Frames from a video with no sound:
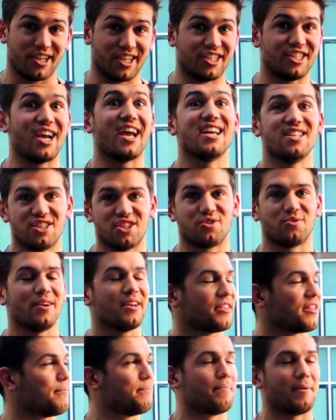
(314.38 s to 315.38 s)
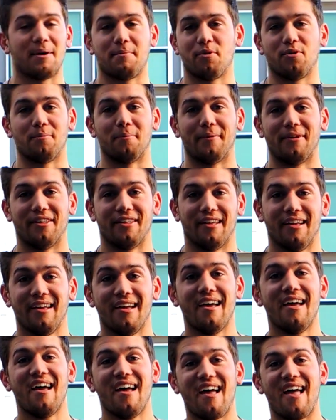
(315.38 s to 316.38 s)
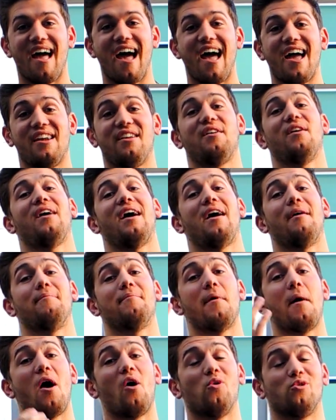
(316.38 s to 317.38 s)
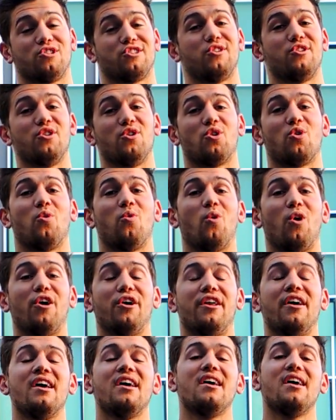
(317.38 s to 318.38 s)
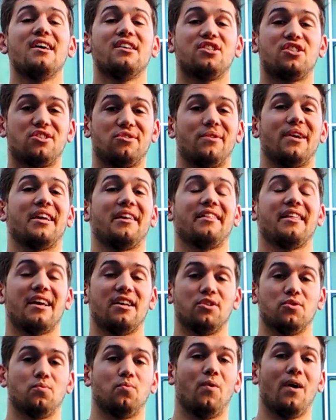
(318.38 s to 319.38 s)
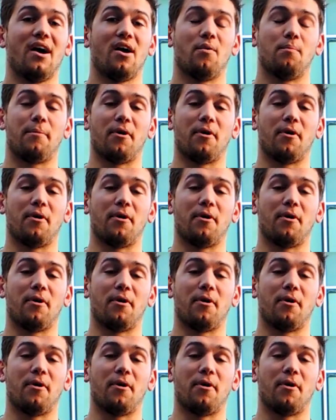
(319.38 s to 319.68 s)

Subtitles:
chain strength. I've blabbered a bit there. And also your quad strength as well.